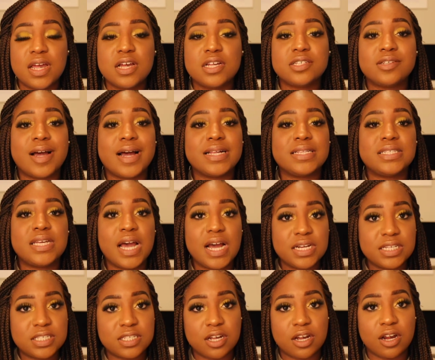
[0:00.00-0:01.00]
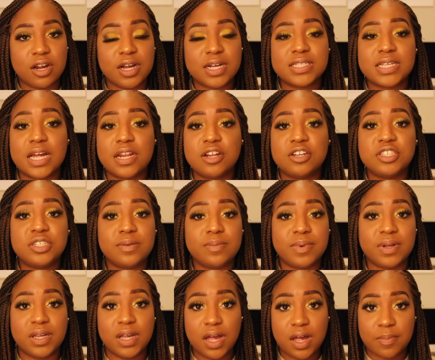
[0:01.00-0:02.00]
So I text her because I know she'd
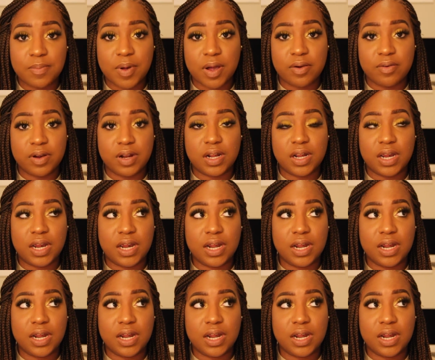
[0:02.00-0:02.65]
be up already,